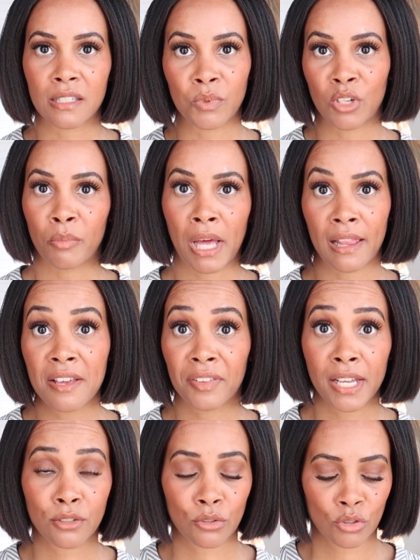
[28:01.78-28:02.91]
because we know ballet
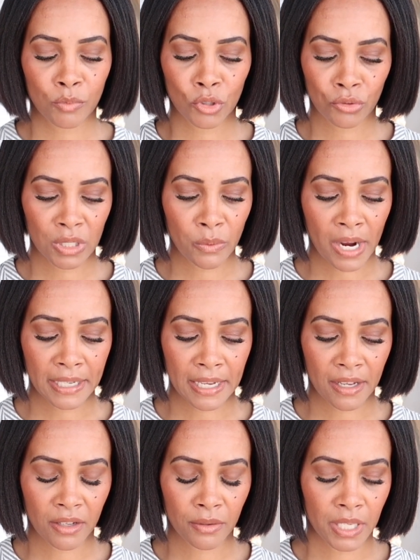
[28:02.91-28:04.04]
flats are super trendy right
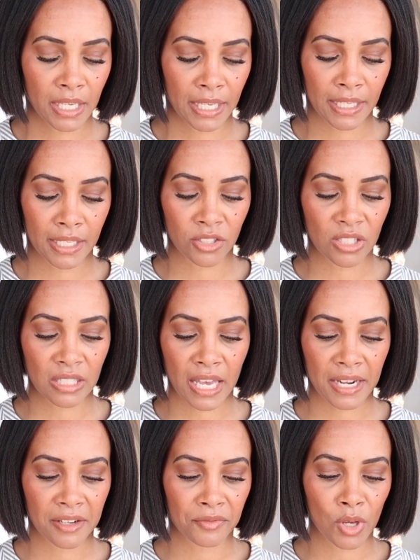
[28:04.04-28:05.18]
now. And just to
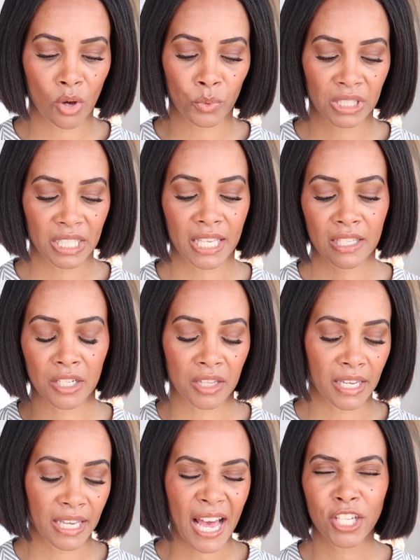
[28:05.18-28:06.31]
kind of go with the, get
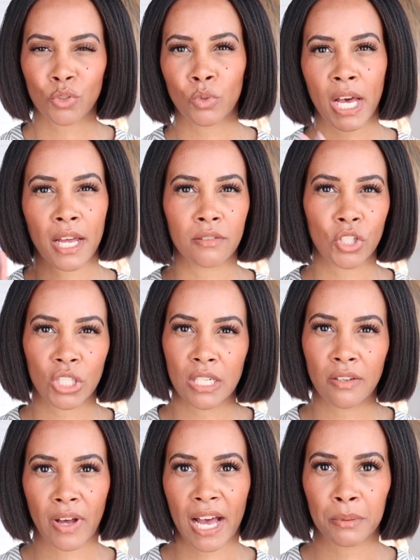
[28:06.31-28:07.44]
the casual kind of
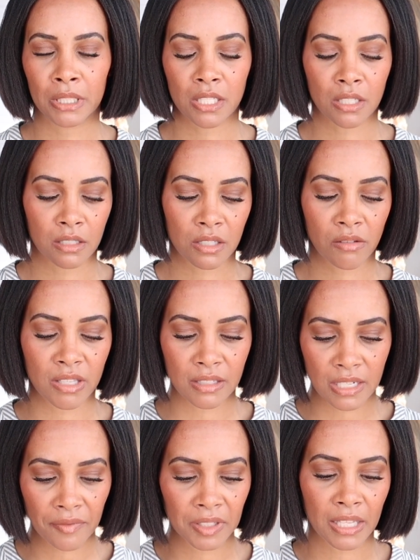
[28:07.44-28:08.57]
chic vibe of this look. So this is
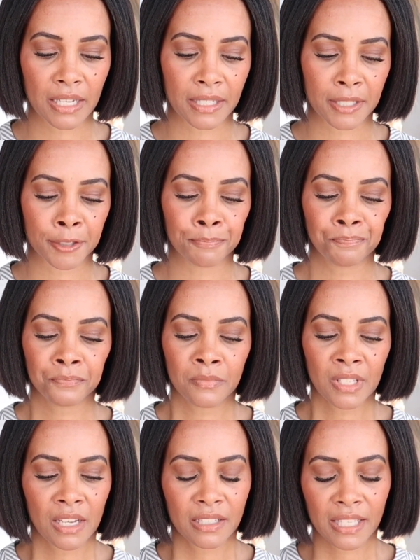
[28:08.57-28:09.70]
definitely like a
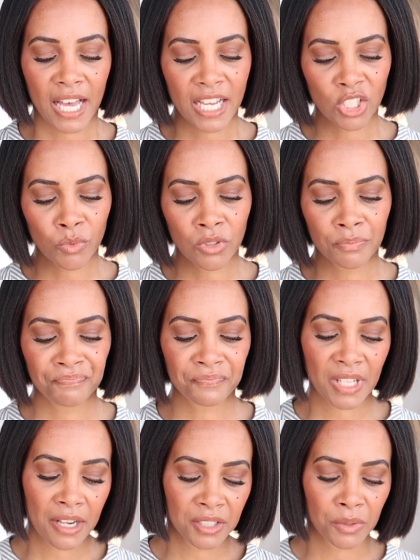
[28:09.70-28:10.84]
casual,
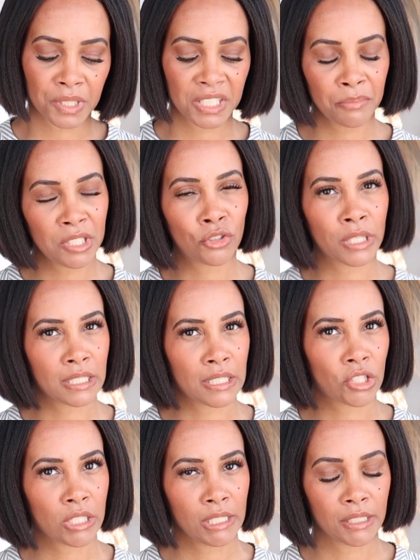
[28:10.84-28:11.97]
I don't know, it could be dressy
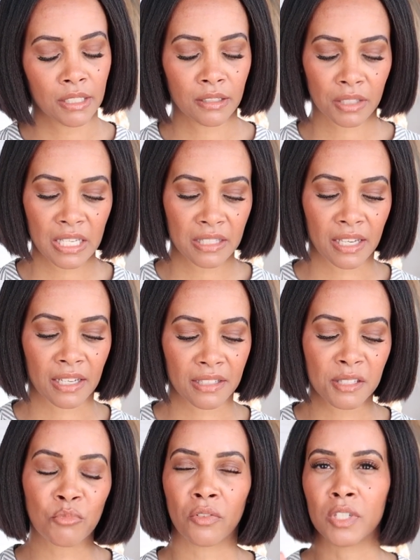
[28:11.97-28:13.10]
chic. I think, yeah, this
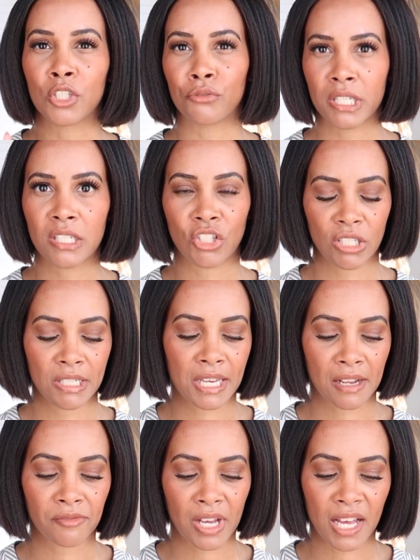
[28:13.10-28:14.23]
is more of a dressy chic
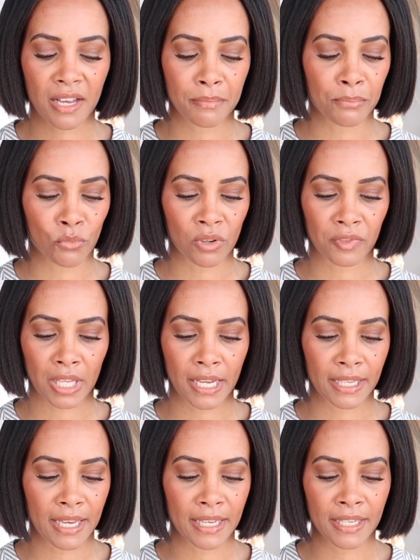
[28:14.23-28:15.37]
kind of vibe, more of
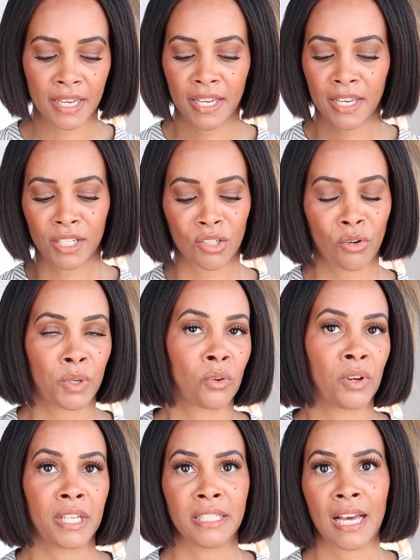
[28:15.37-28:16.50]
like a going
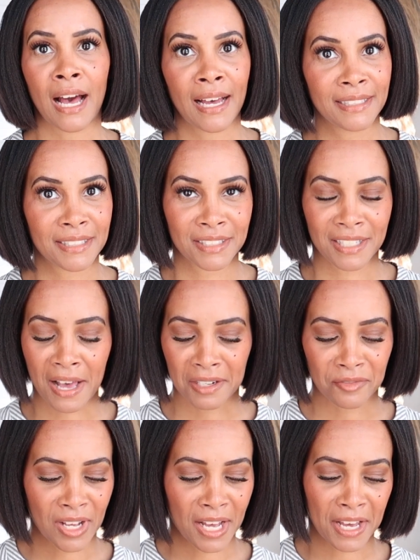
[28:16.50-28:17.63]
on a yacht kind
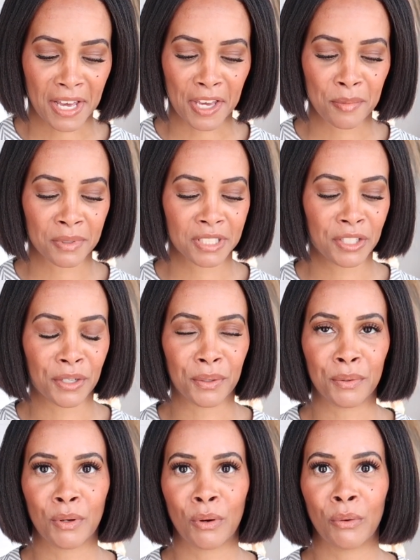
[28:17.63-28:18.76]
of vibe, you
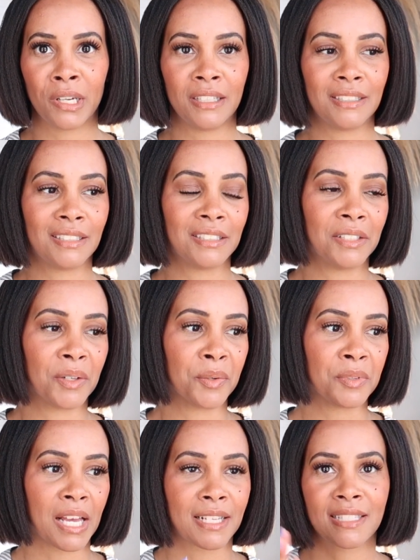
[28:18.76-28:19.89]
know, going, you know,
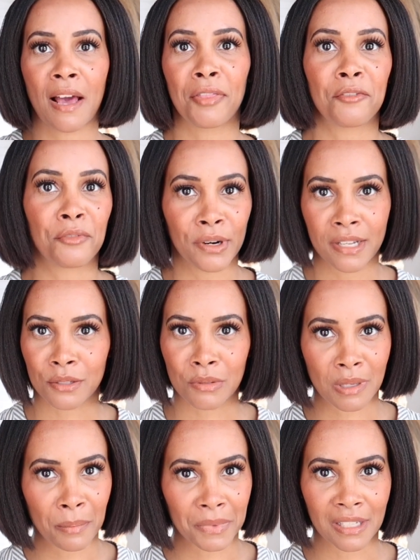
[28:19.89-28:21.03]
like south of France or
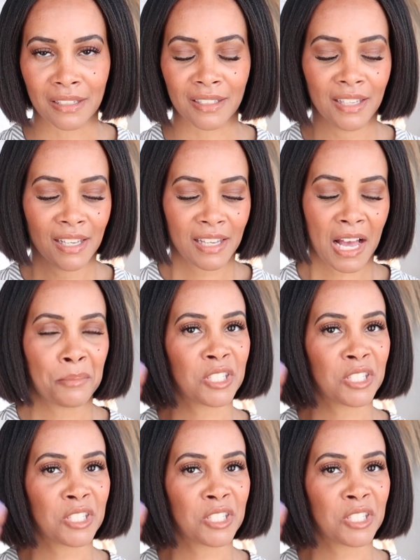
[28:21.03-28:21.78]
something. I'm